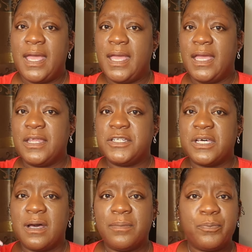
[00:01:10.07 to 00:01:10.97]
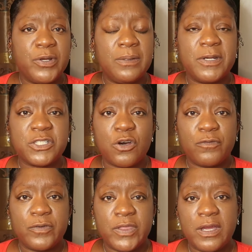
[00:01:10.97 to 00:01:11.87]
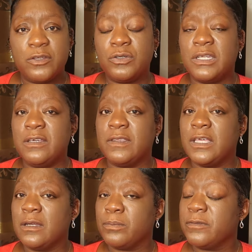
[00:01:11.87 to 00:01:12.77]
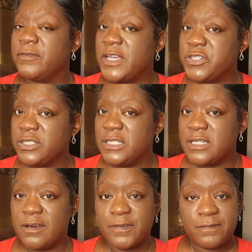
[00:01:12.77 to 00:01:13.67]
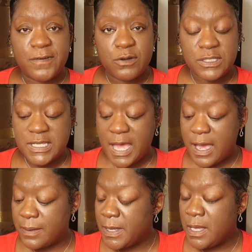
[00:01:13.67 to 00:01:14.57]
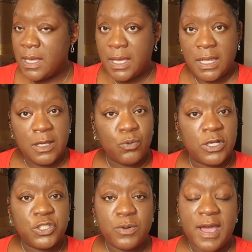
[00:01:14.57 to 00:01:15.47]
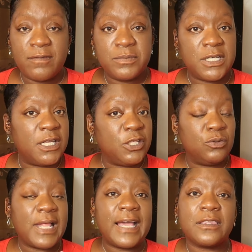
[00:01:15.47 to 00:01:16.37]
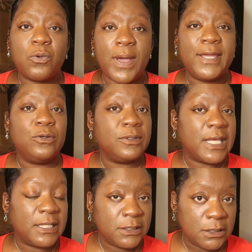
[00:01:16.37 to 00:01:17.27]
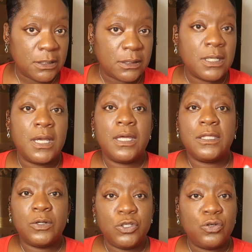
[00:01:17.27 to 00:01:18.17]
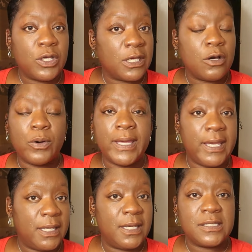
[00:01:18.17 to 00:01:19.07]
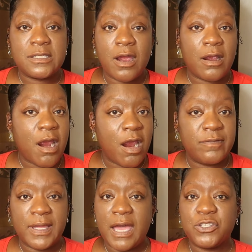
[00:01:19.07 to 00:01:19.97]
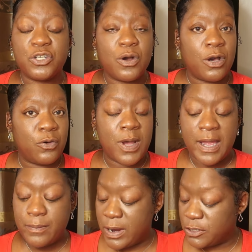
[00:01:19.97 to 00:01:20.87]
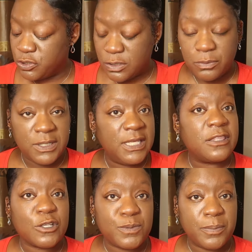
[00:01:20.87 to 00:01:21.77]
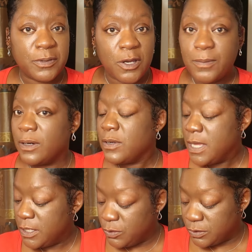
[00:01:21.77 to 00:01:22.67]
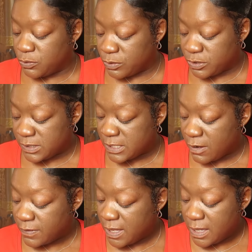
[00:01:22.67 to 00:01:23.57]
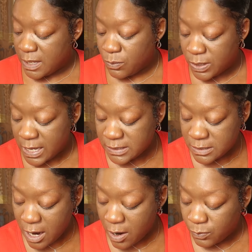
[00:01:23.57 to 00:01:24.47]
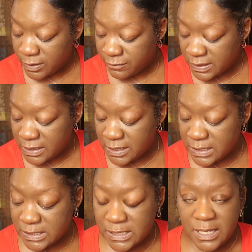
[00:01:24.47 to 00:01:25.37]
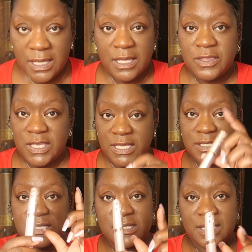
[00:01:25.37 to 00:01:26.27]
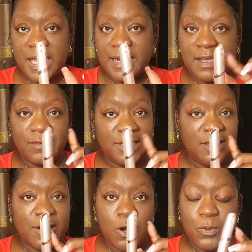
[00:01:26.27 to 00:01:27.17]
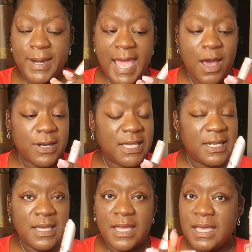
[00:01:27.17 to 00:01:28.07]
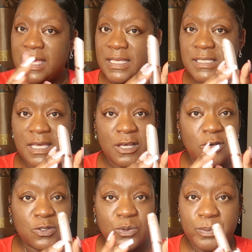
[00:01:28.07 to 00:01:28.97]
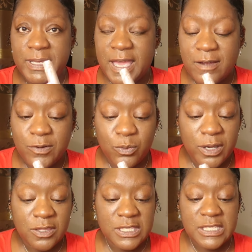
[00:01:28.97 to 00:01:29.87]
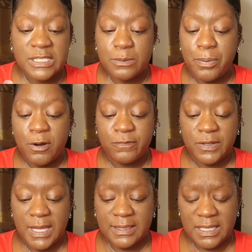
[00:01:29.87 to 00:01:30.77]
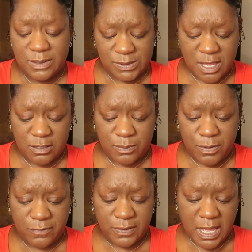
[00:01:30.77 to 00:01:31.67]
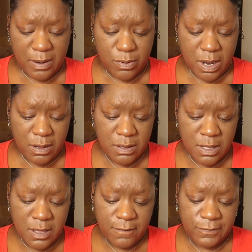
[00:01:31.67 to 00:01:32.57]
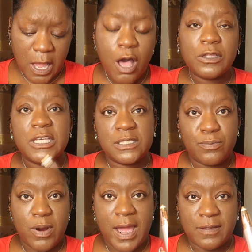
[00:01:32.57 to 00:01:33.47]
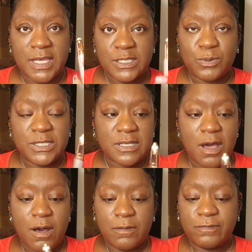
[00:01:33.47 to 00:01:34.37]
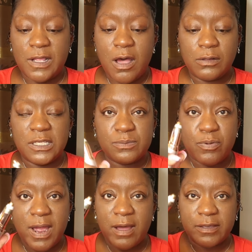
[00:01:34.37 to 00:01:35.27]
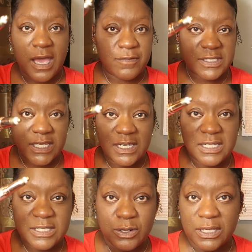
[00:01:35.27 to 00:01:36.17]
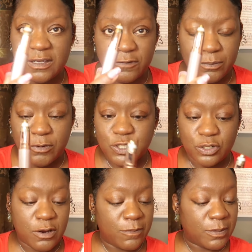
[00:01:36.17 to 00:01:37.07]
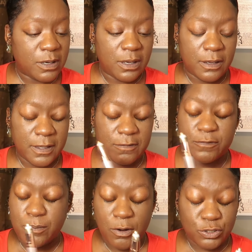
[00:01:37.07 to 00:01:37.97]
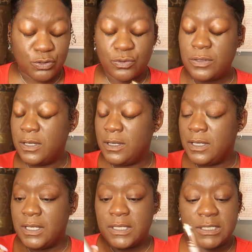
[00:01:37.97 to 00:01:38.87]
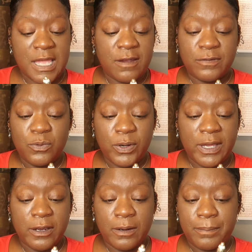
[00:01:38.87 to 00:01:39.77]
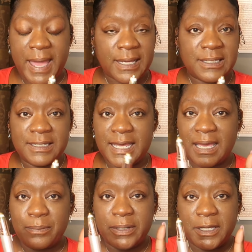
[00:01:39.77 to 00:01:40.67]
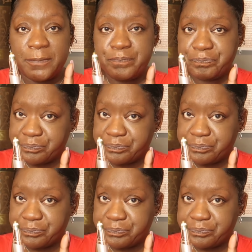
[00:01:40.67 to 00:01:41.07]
and pretty much go from there. You can either get them professionally done for the first time, and then once you have them done and you like the way they look, then you can go ahead and start carving out your own eyebrows. You don't need those people no more. You can do it yourself. And what I start with is this. I never leave home without it. It goes with me everywhere. This is the perfect, I think it was called the perfect eyebrow. Flawless brow, that's what it's called. Flawless brow. Y'all seen it. It's on an infomercial everywhere back in the day, but